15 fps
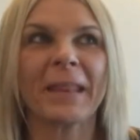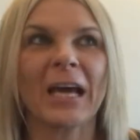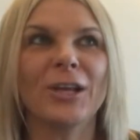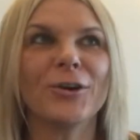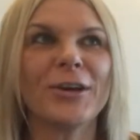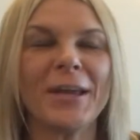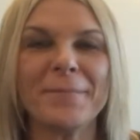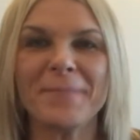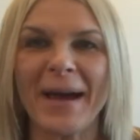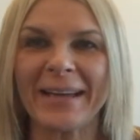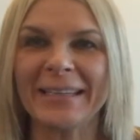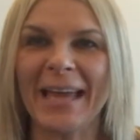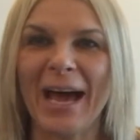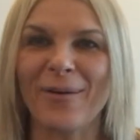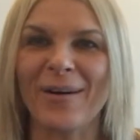looking back
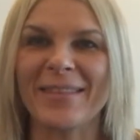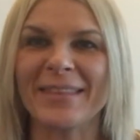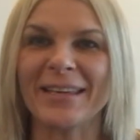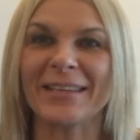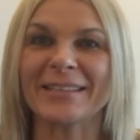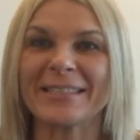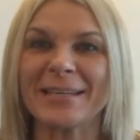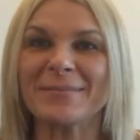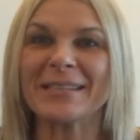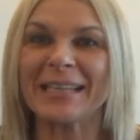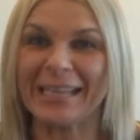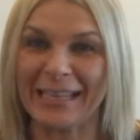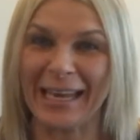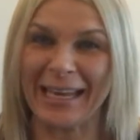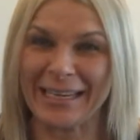now, I think seems a
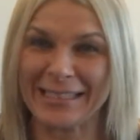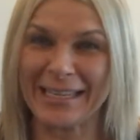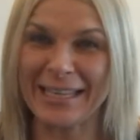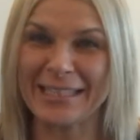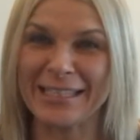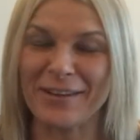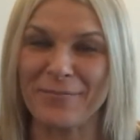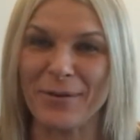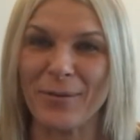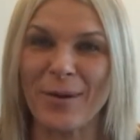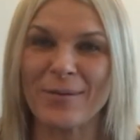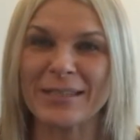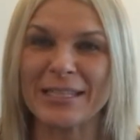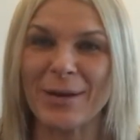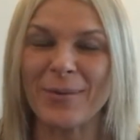little excessive, but we
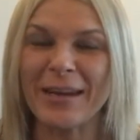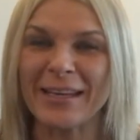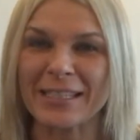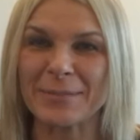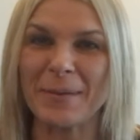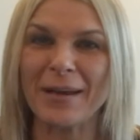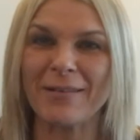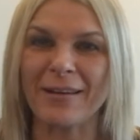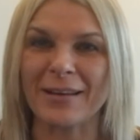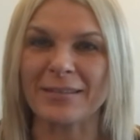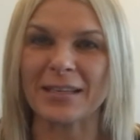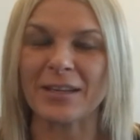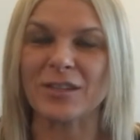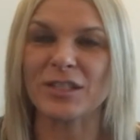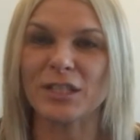were so
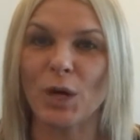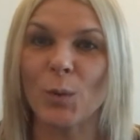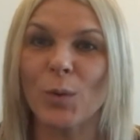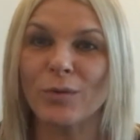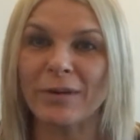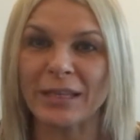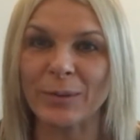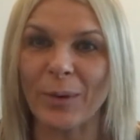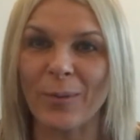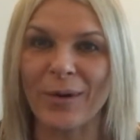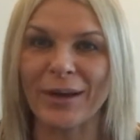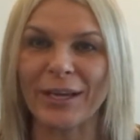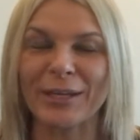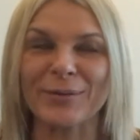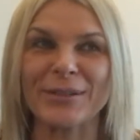inexperienced and so worried that we
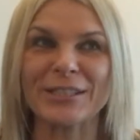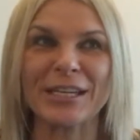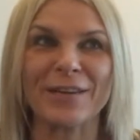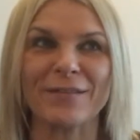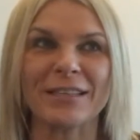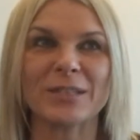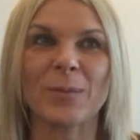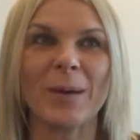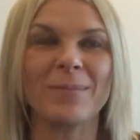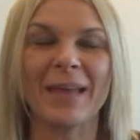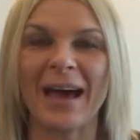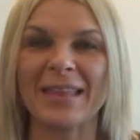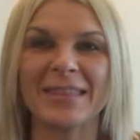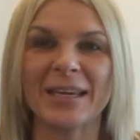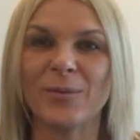weren't going to achieve the swim
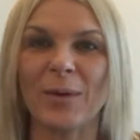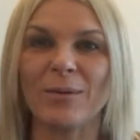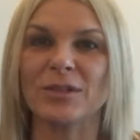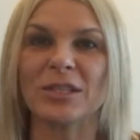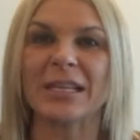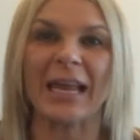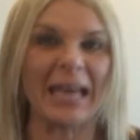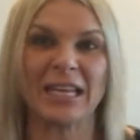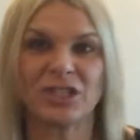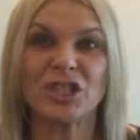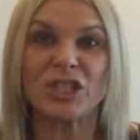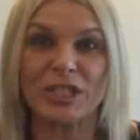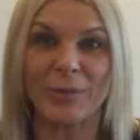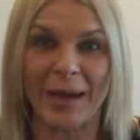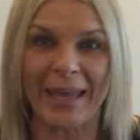that I think we were just like, let's
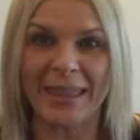just do it.